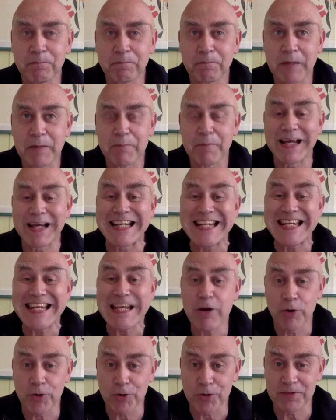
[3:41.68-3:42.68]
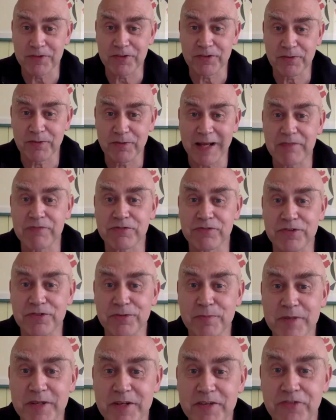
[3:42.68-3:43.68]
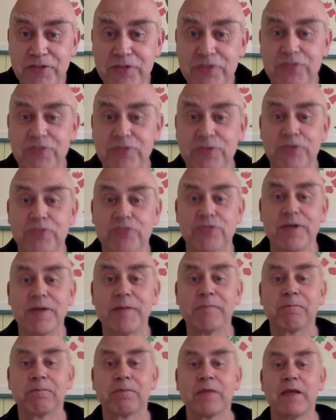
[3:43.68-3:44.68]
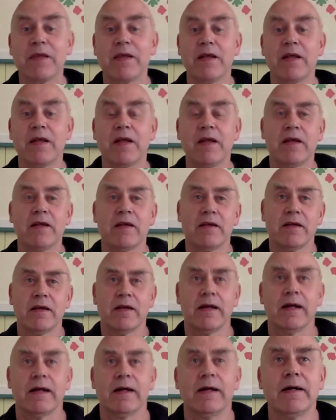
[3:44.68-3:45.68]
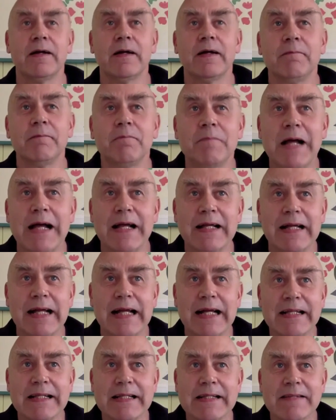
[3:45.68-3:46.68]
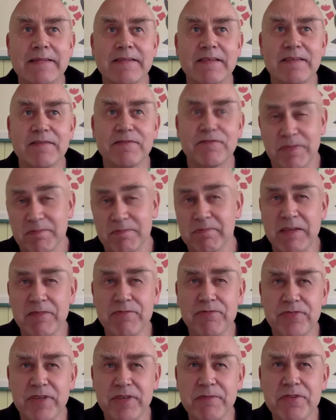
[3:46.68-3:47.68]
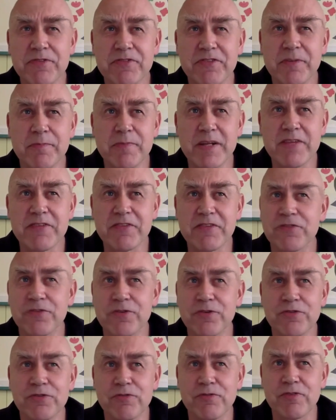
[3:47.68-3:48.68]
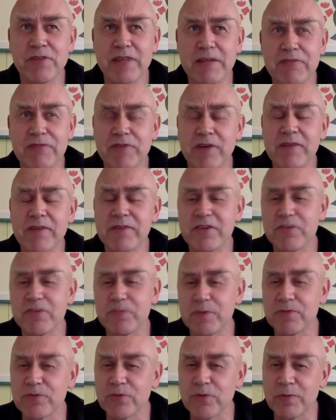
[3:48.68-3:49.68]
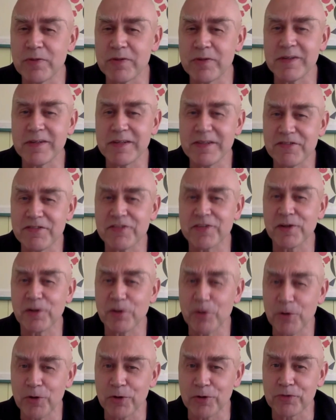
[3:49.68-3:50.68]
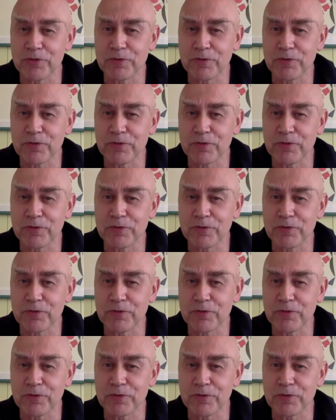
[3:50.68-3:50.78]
my knee hurt after a meniscus surgery. And it was the meniscus surgery, it was like 5 years before, but the knee still hurt.